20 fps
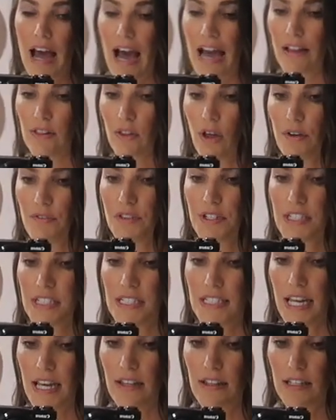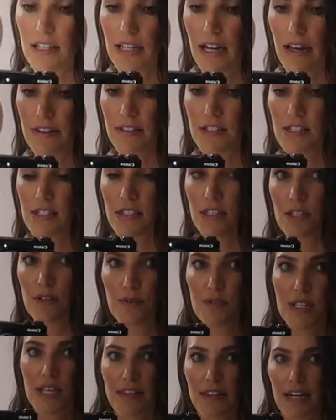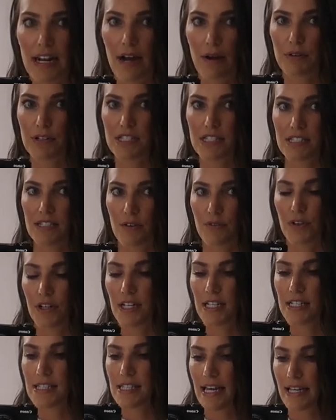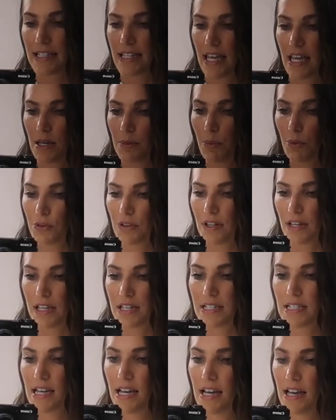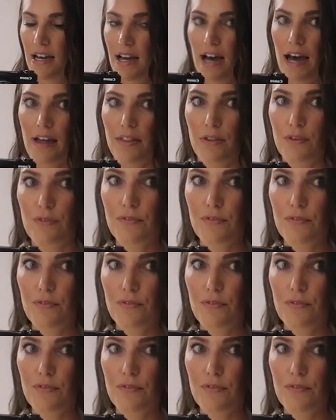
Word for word: I love the detailing on the sleeves and then how it's different. It's that cable knit on the